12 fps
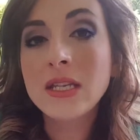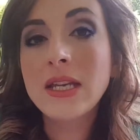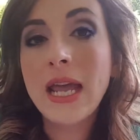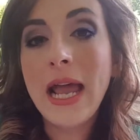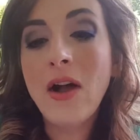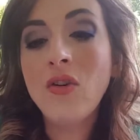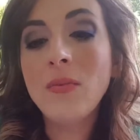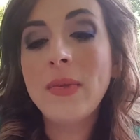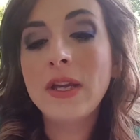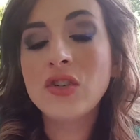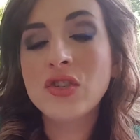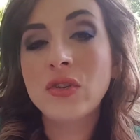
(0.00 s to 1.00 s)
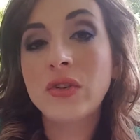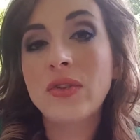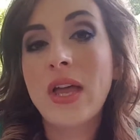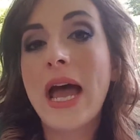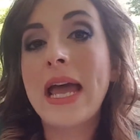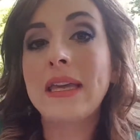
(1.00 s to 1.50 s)
to help make sure
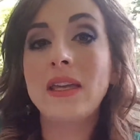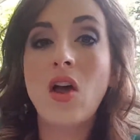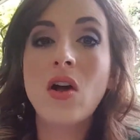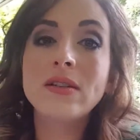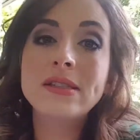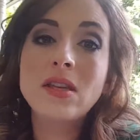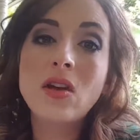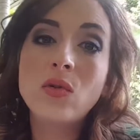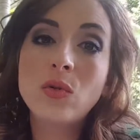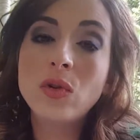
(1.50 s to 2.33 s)
that I can also